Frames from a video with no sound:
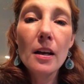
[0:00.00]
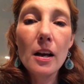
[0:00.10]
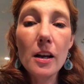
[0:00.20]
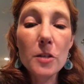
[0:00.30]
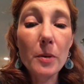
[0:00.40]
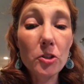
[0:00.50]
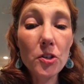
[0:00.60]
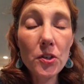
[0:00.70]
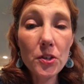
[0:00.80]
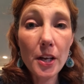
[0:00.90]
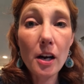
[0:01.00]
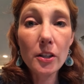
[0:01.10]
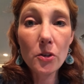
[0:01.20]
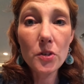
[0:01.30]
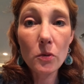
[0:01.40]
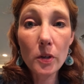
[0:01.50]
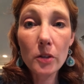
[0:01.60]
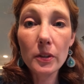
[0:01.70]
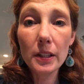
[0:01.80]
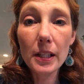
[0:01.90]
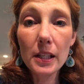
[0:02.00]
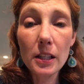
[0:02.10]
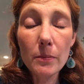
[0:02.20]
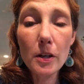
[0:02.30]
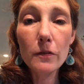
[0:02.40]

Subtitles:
especially since they are using work-related email